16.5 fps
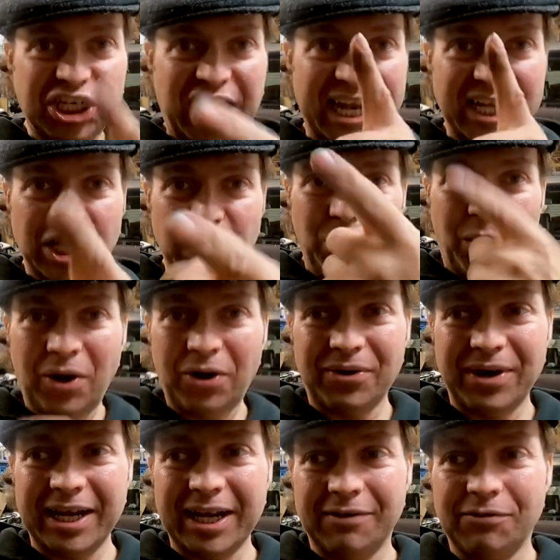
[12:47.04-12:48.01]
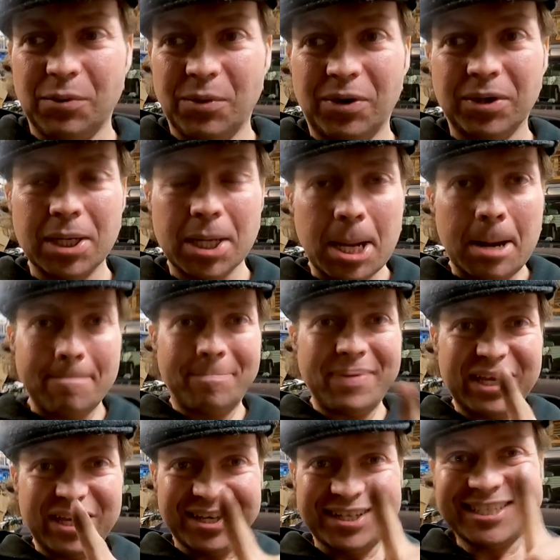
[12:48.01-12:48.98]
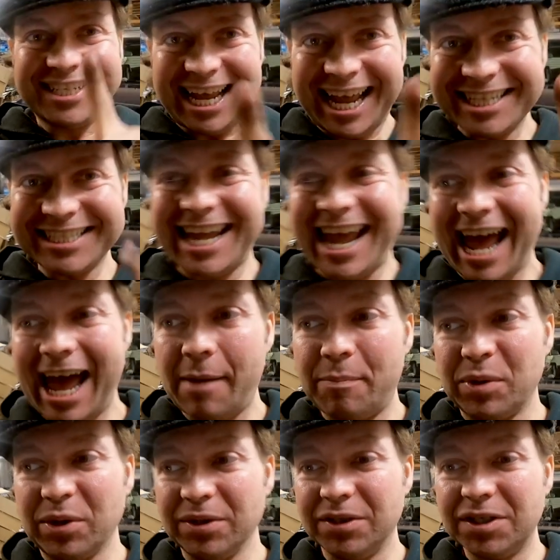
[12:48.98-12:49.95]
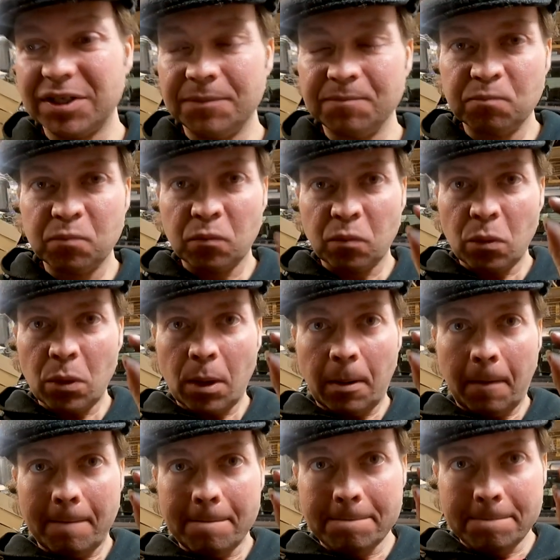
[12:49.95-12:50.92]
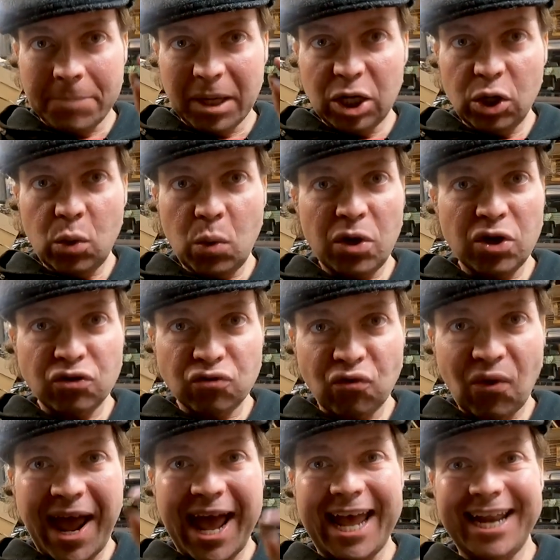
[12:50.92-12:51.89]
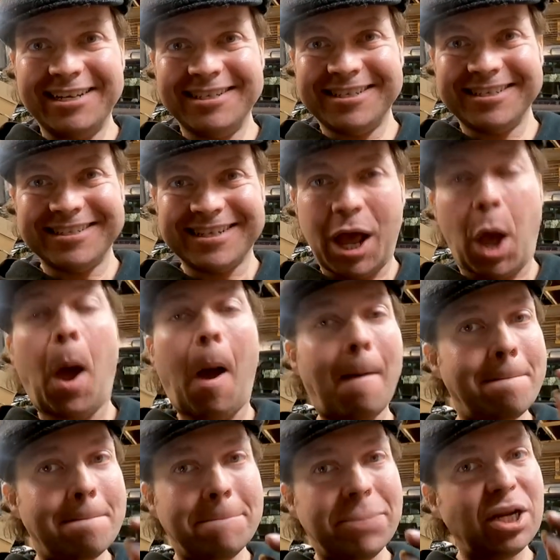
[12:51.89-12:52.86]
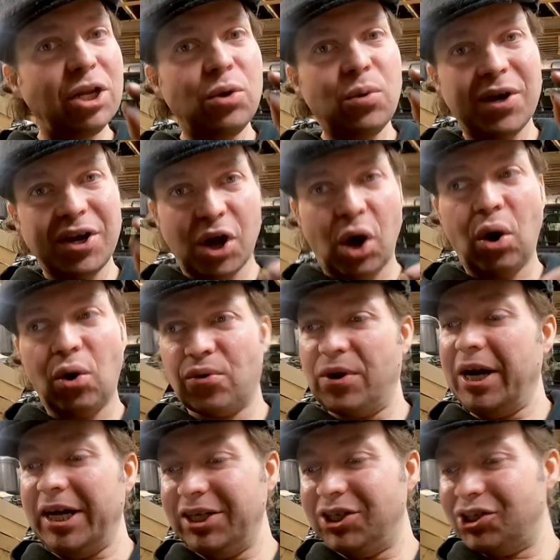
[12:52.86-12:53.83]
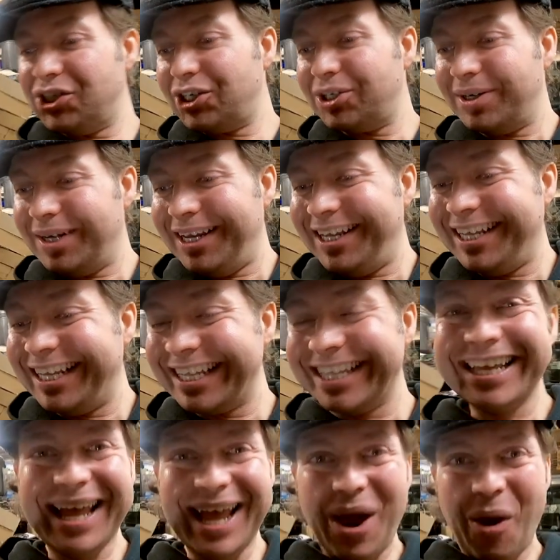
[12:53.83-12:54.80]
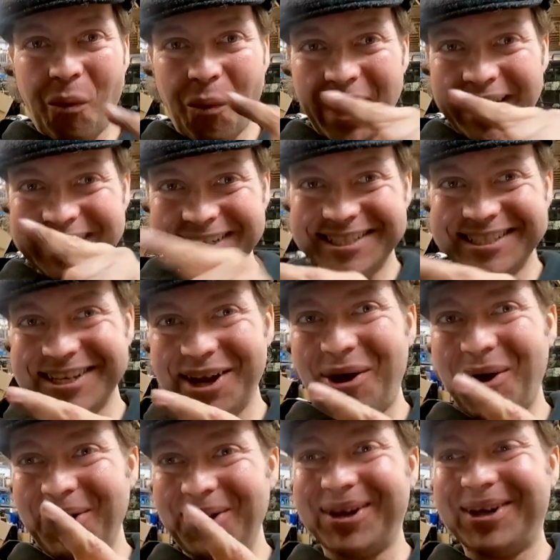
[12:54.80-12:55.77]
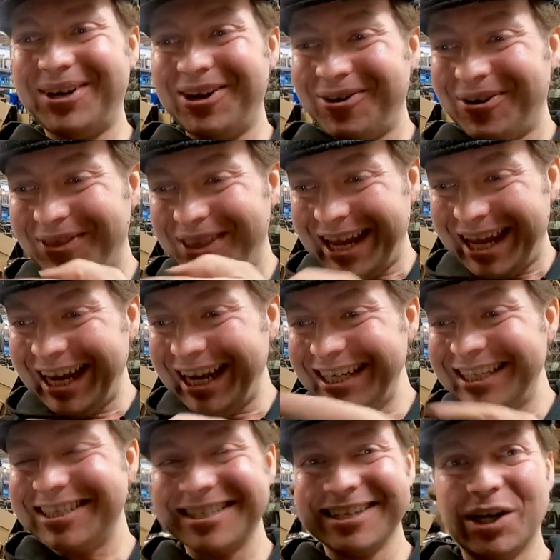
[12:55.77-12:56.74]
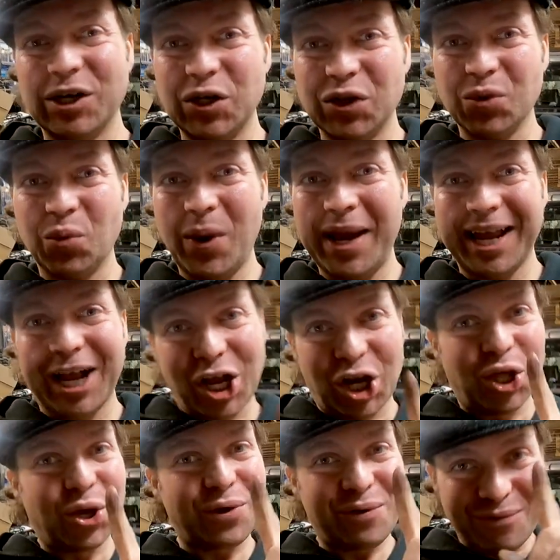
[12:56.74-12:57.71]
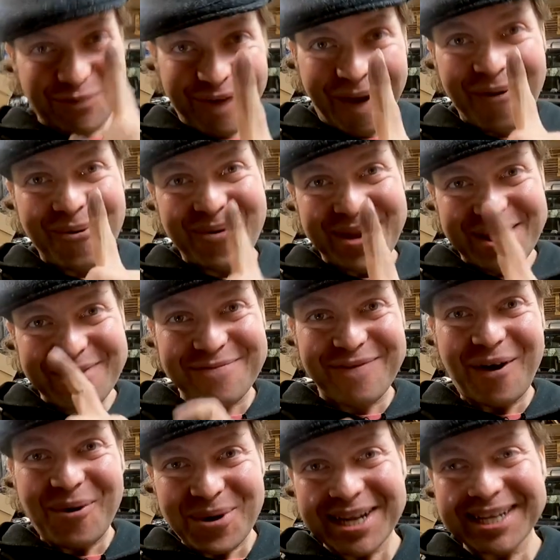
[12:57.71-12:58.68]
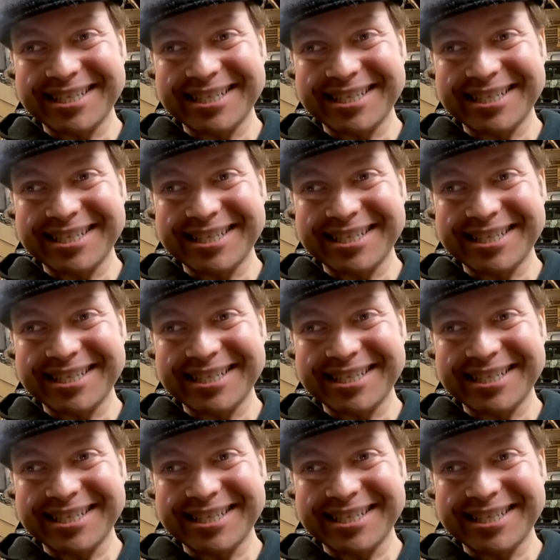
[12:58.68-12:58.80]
Check your wiring, everyone, because as it happens, blue and red and blue and orange, when it's dark and you're on the inside of the wing, look very, very